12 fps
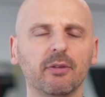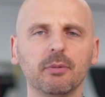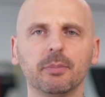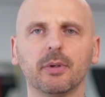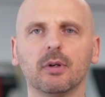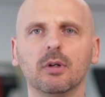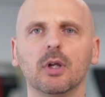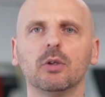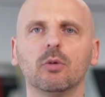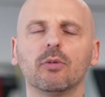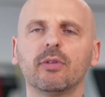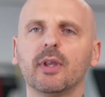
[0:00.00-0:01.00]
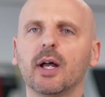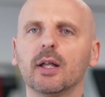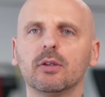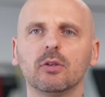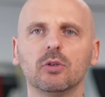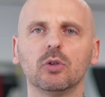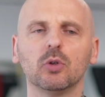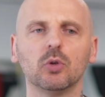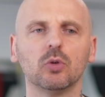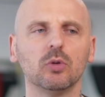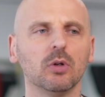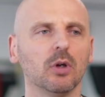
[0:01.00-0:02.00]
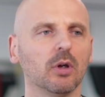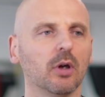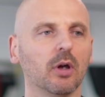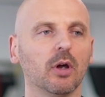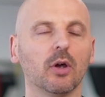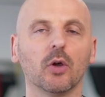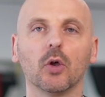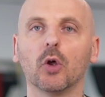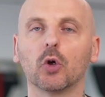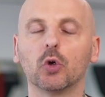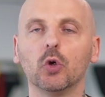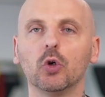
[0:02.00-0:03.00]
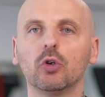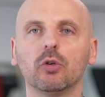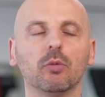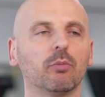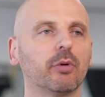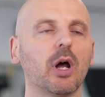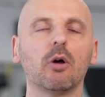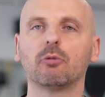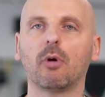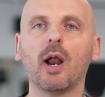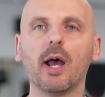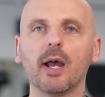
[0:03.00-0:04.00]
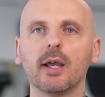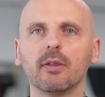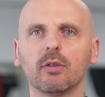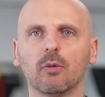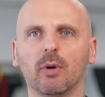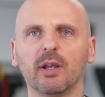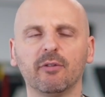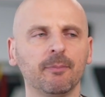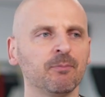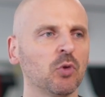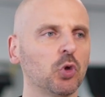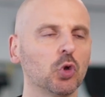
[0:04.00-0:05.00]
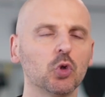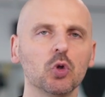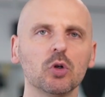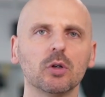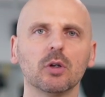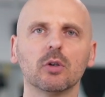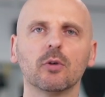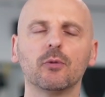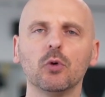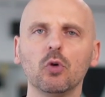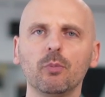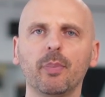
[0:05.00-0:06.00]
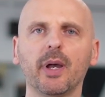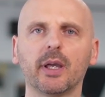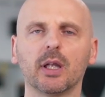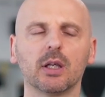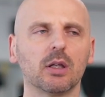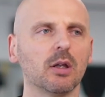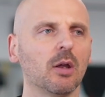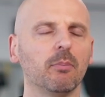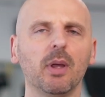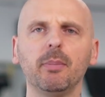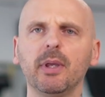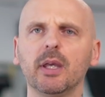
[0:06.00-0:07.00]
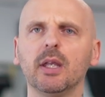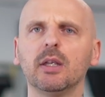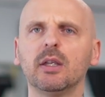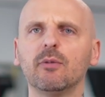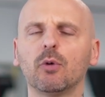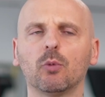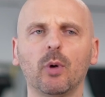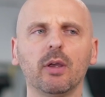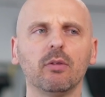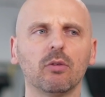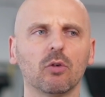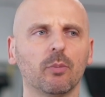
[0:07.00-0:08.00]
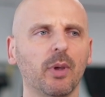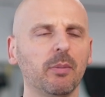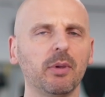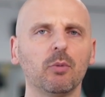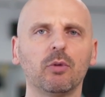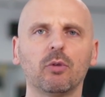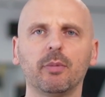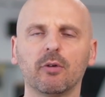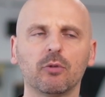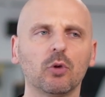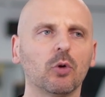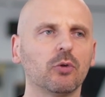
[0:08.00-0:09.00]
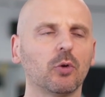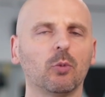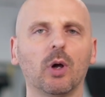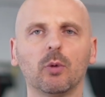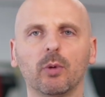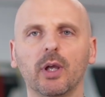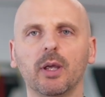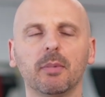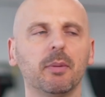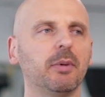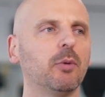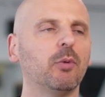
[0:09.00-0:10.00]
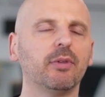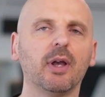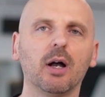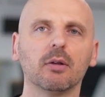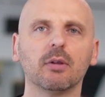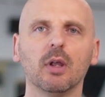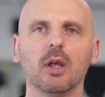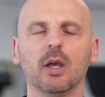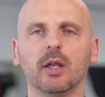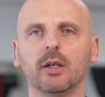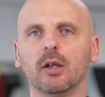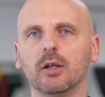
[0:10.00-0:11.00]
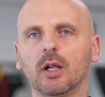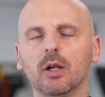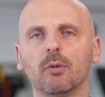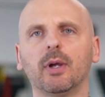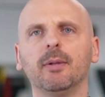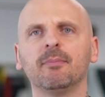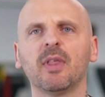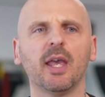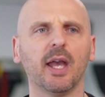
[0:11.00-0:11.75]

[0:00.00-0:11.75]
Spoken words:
By example, you start to do a good brown rice or whatever. You cook the full package, maybe in different ways. So maybe with a bit of sauce on one way, maybe without in another way.